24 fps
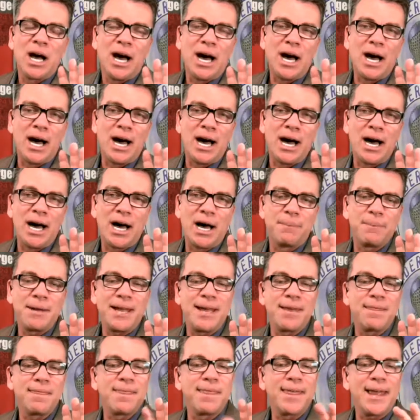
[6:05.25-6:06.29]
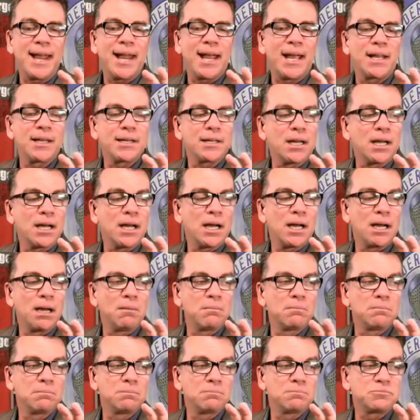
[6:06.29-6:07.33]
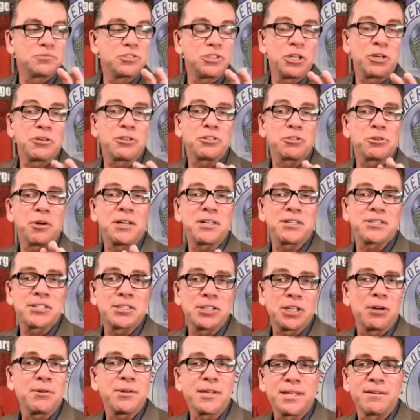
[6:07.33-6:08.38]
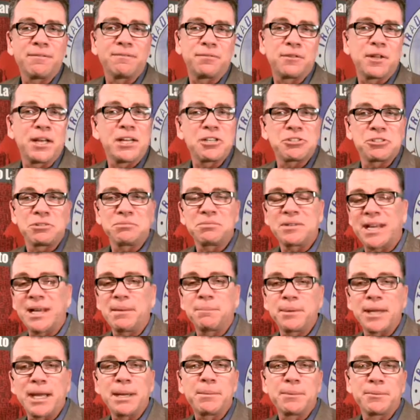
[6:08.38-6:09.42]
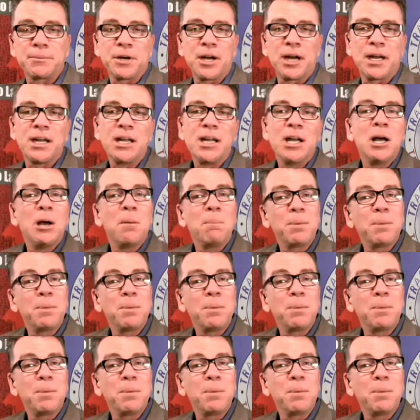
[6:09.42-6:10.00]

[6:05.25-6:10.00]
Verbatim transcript: Um, and then, um, you know, try to slow the inflation. Can't blame them, right?